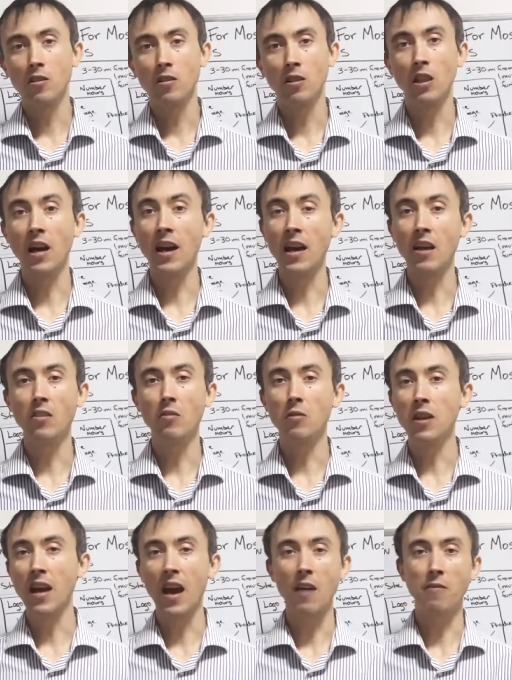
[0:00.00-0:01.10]
client that
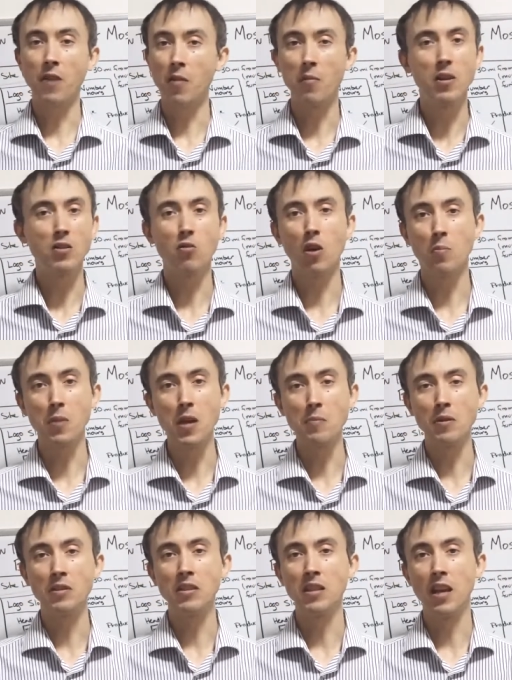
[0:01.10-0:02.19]
we have come into our
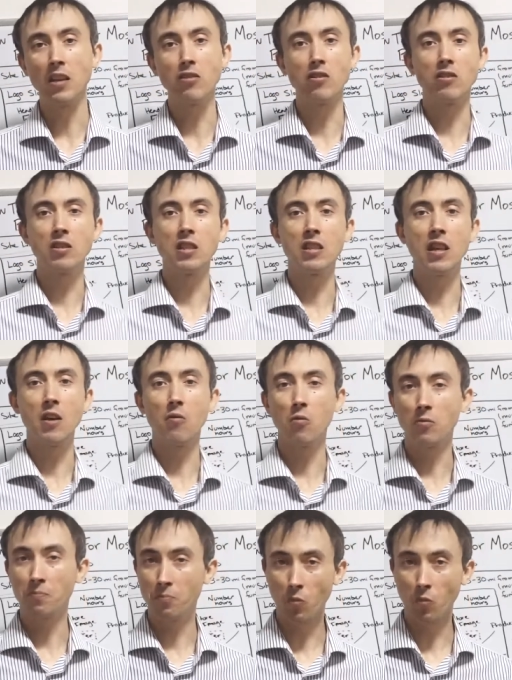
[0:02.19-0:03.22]
PPC agency that